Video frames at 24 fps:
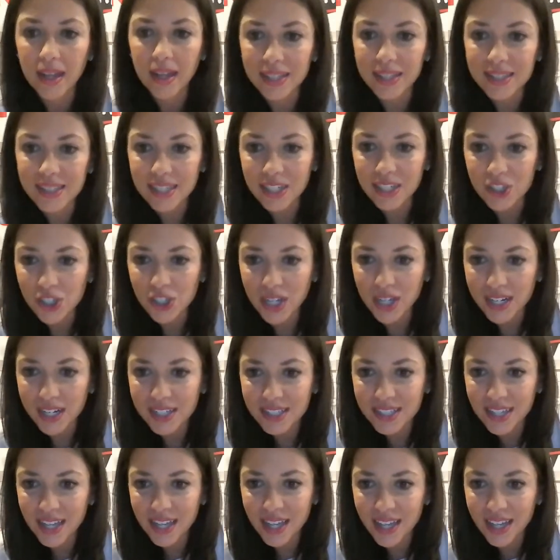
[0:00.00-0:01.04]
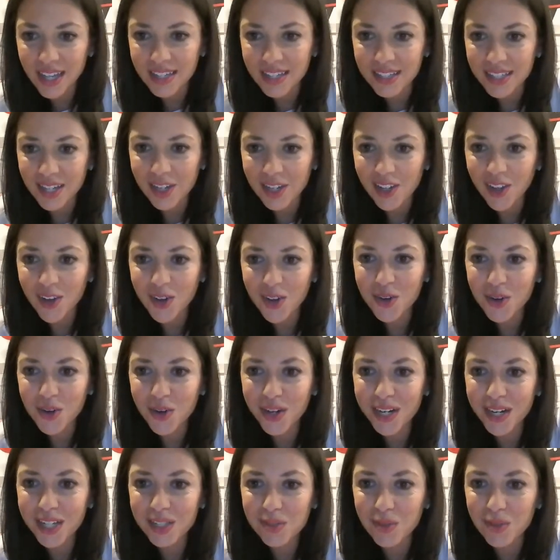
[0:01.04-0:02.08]
Let's see. Shannon says, hello,
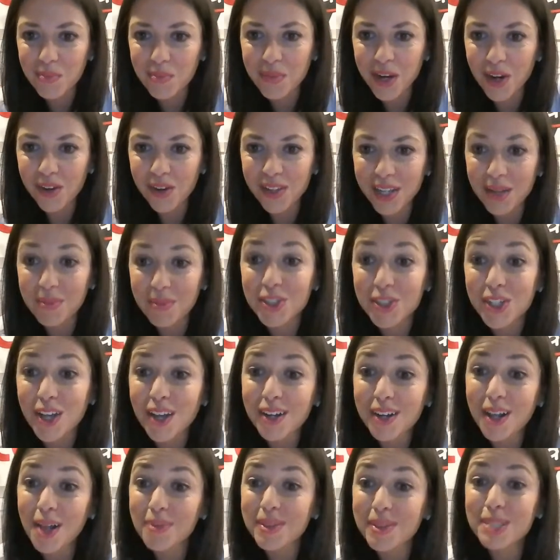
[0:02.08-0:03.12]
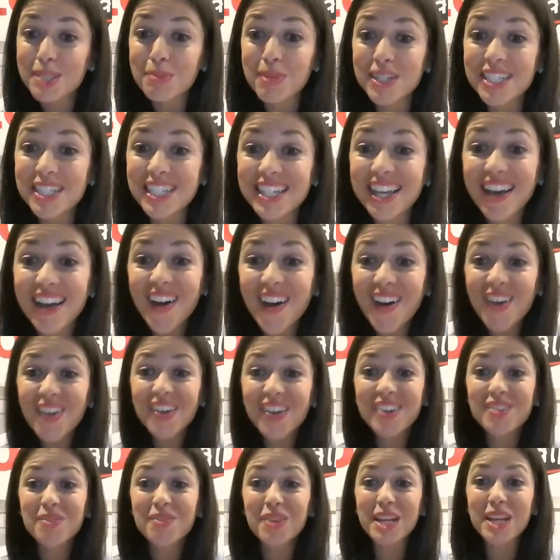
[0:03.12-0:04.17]
greetings from Maryland. I'm a John Hopkins PT.
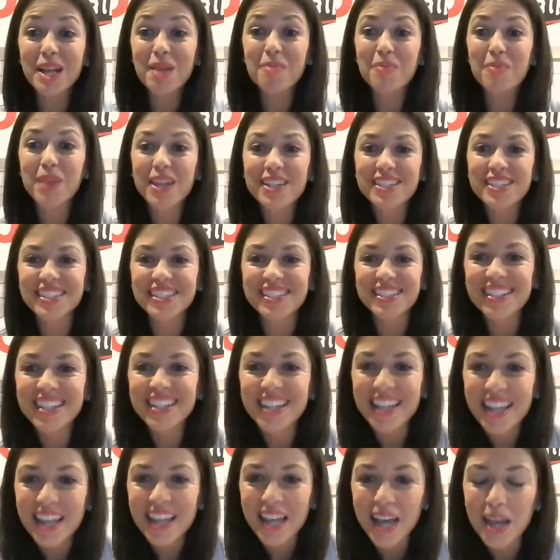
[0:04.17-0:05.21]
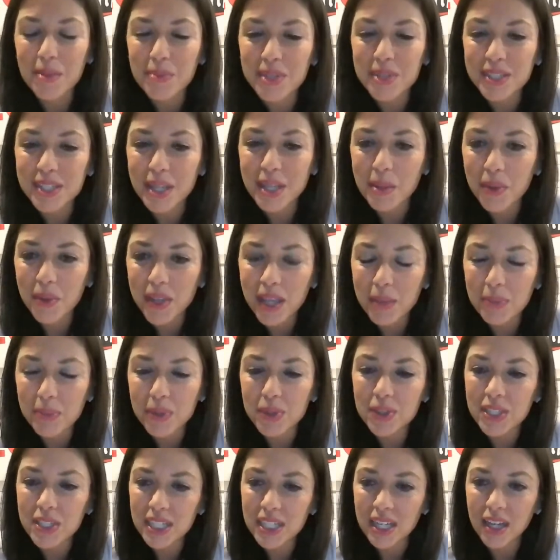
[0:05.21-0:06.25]
Oh, I'm rehab patient. I'm a double
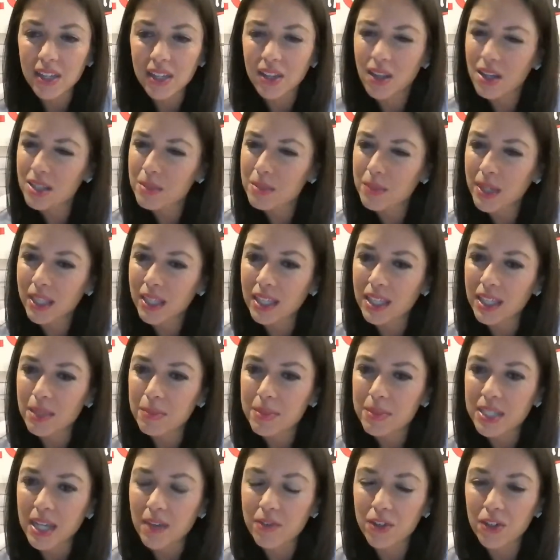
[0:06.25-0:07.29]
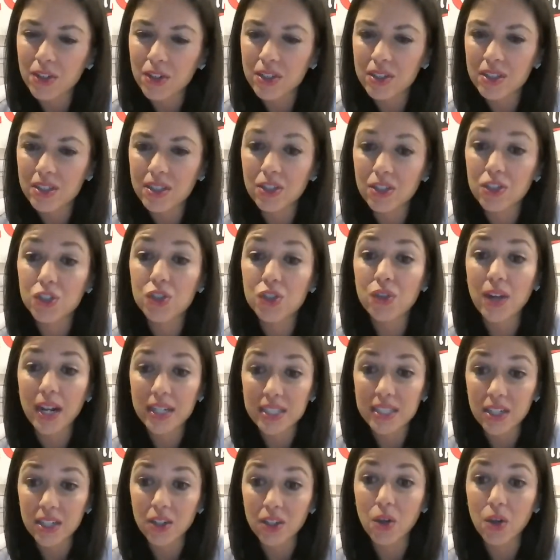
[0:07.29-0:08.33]
amputee. I lost my limbs after
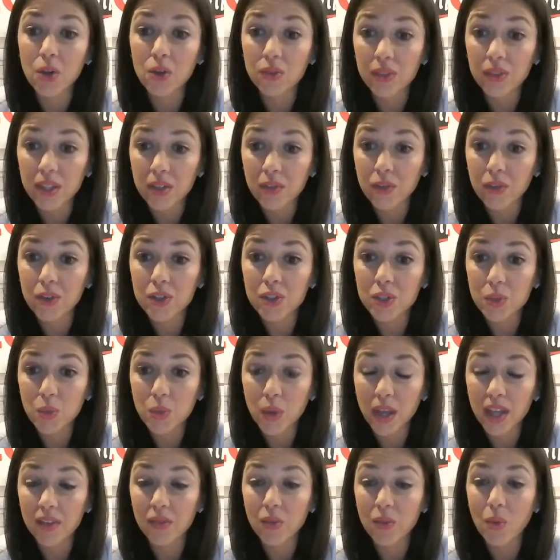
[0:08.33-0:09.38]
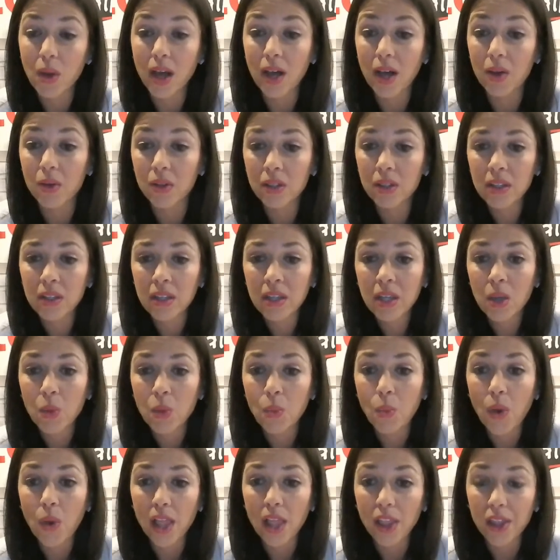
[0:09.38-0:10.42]
contracting COVID first wave. Wow.
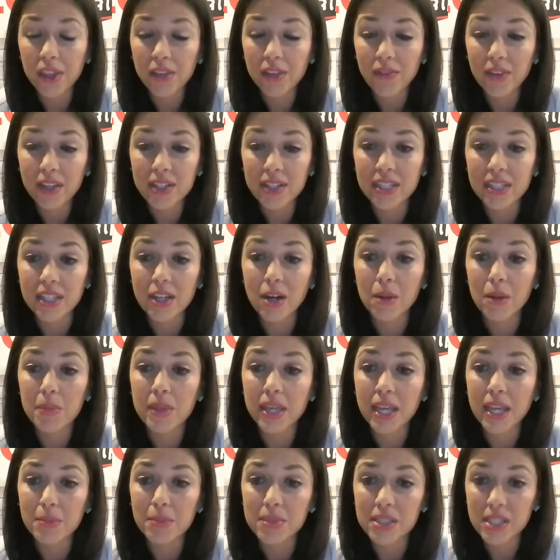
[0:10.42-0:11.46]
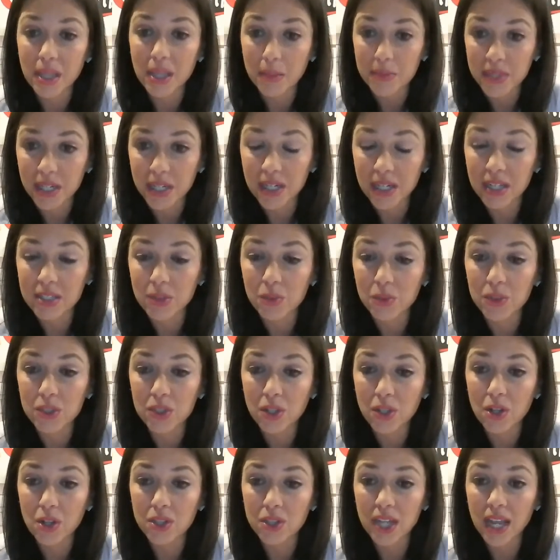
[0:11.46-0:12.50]
While on the ventilator, I became septic. And as a
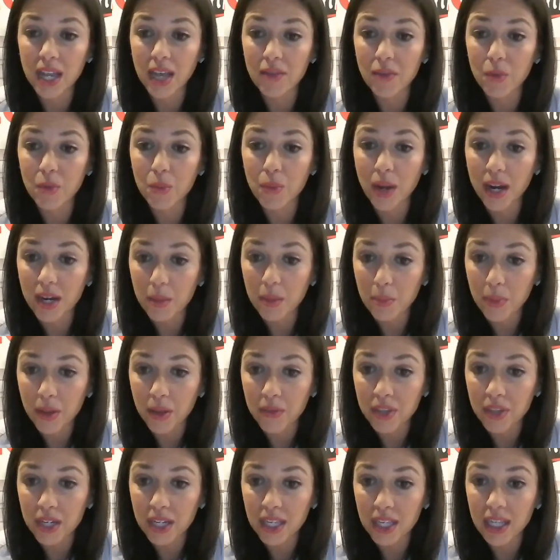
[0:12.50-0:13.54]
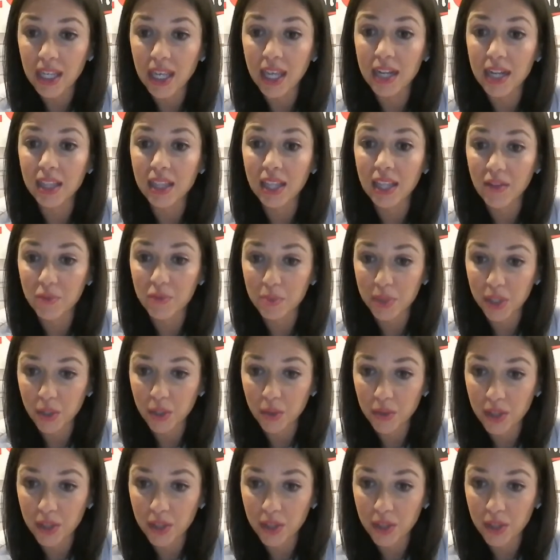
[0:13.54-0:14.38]
result, I have a right above the knee and a left